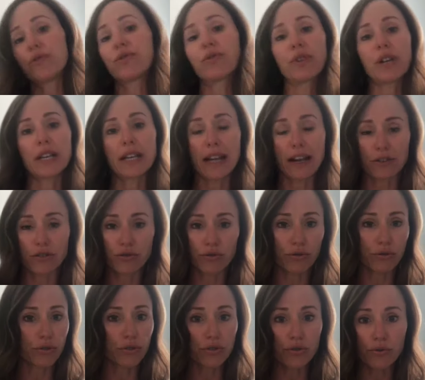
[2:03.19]
or a
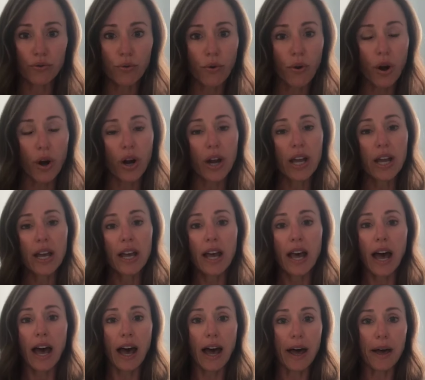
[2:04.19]
natural store,
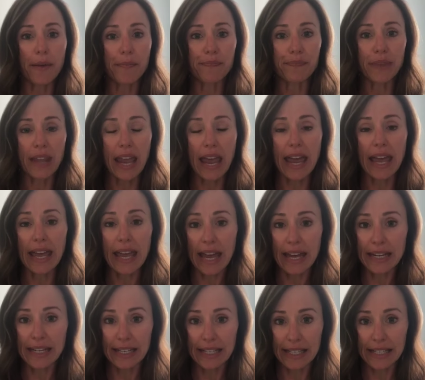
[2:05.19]
and
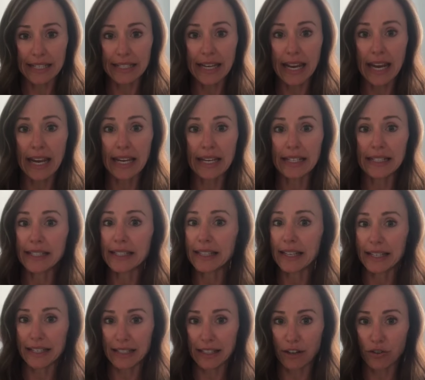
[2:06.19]
it contains
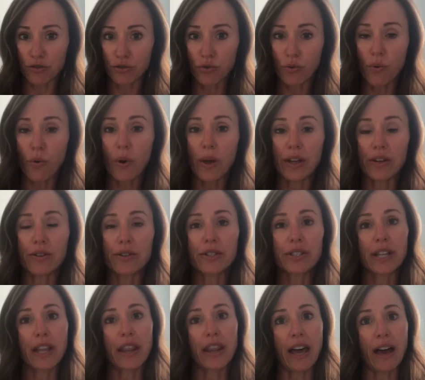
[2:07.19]
essential oils,
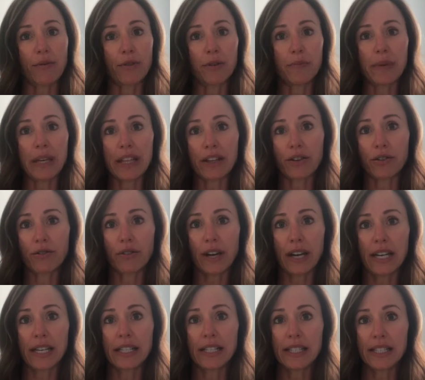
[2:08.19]
that would be the
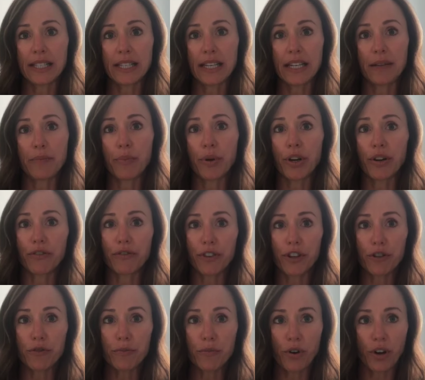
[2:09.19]
grade C
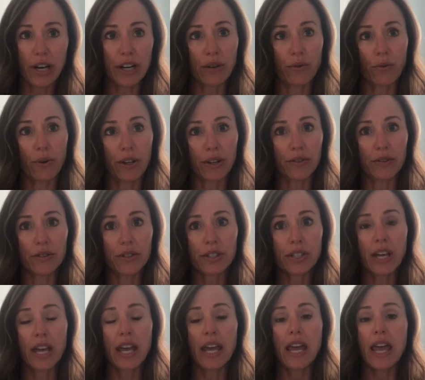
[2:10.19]
perfume grade oils
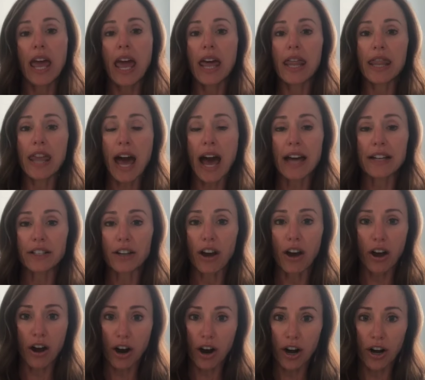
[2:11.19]
that
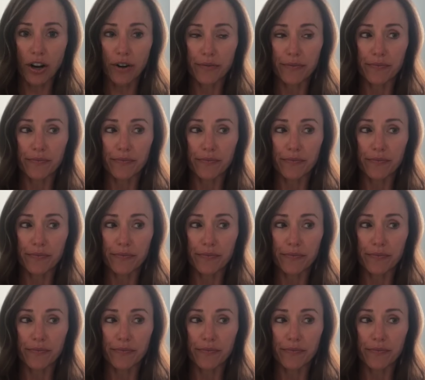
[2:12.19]
are